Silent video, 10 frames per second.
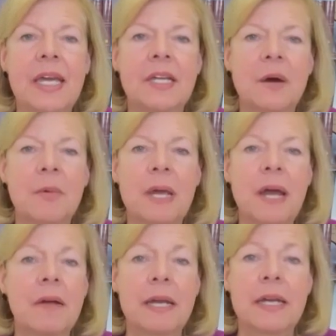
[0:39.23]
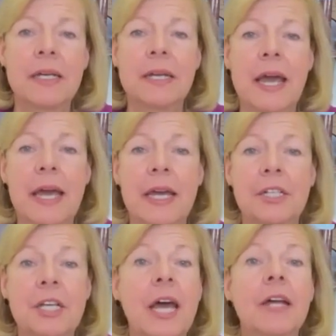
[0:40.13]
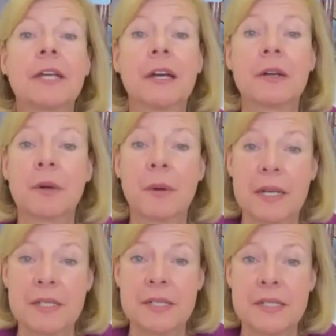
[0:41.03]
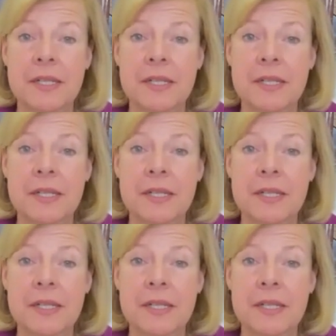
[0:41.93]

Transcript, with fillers: You know, we are in a child care crisis